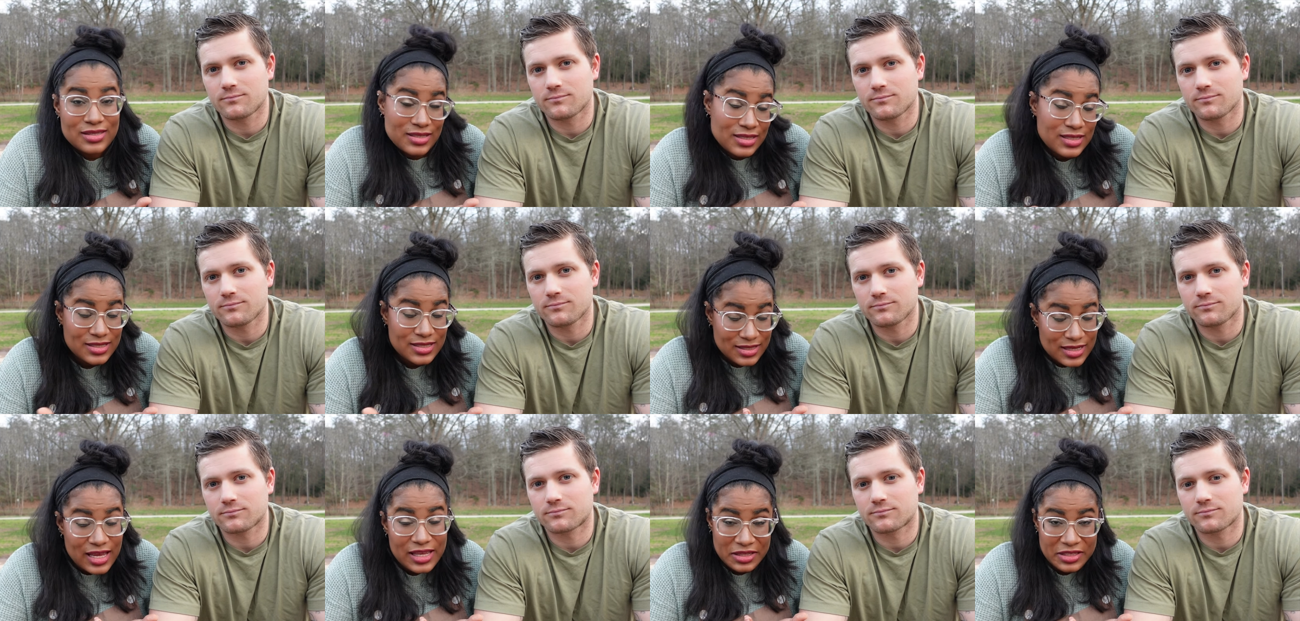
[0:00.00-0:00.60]

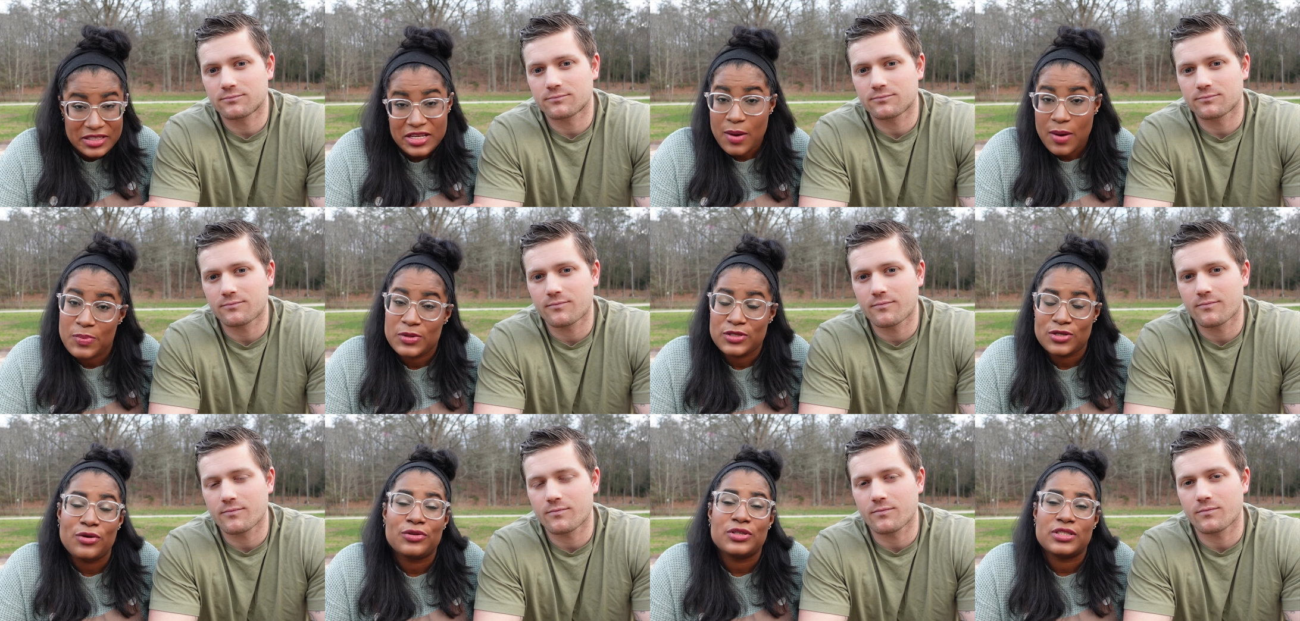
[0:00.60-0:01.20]
Speaker 1: This, this
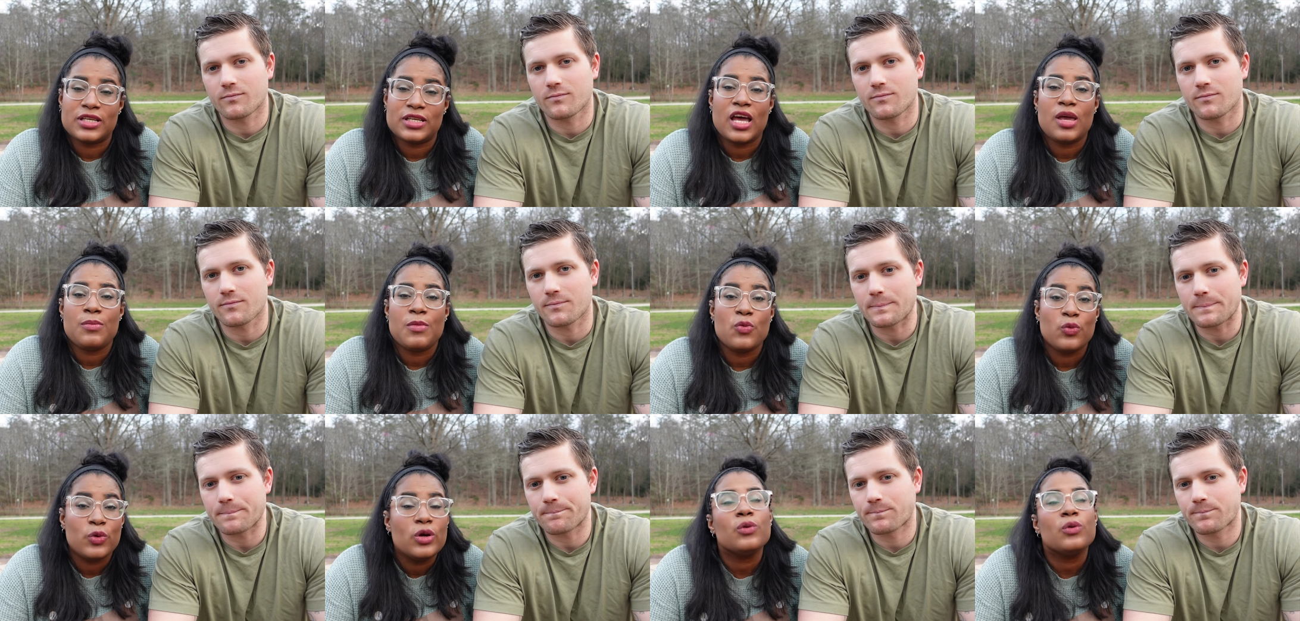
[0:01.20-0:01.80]
happens all the time
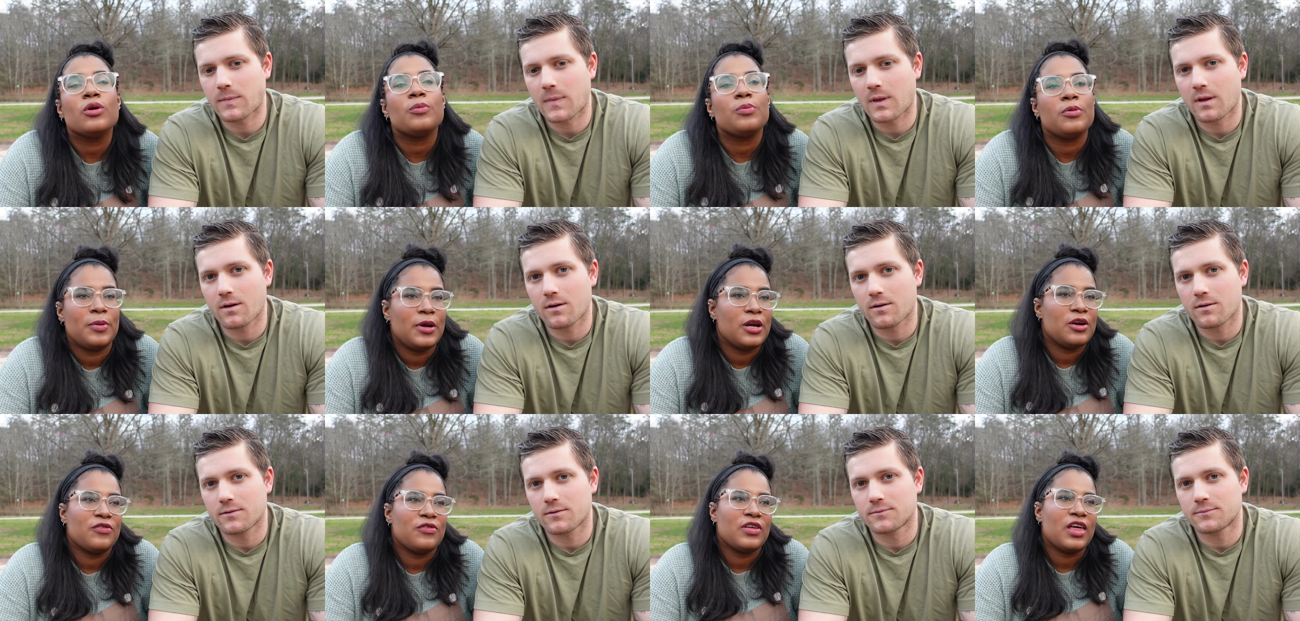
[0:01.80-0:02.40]
and we were
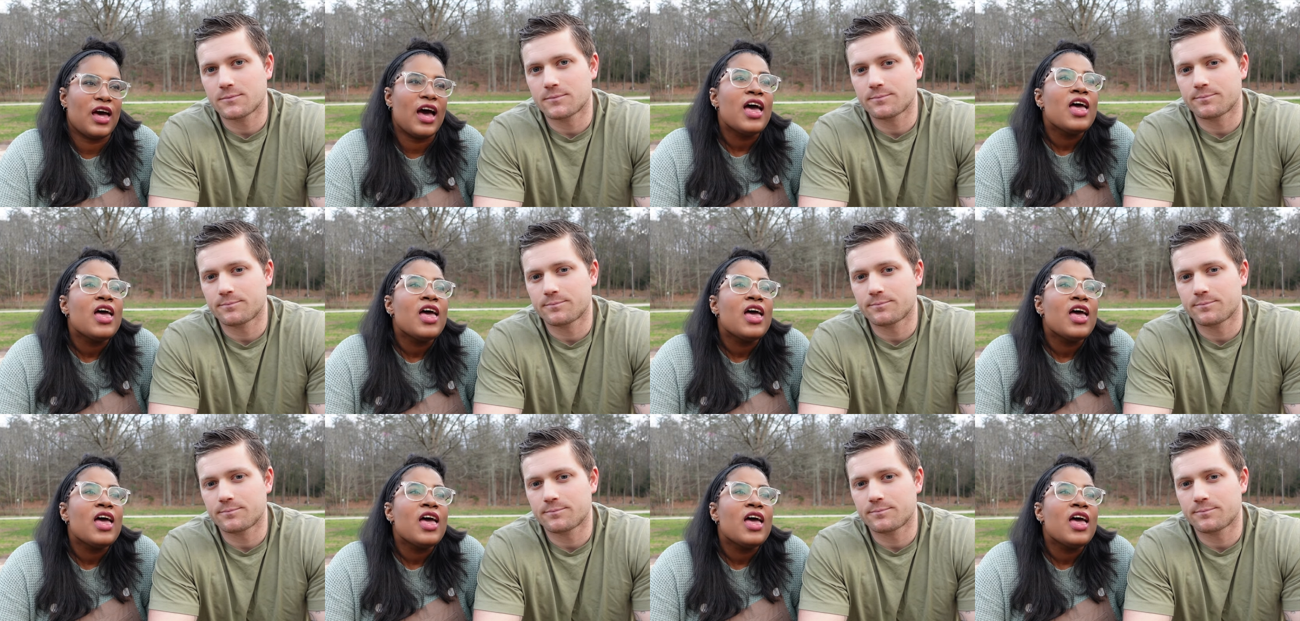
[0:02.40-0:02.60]
prepared for that.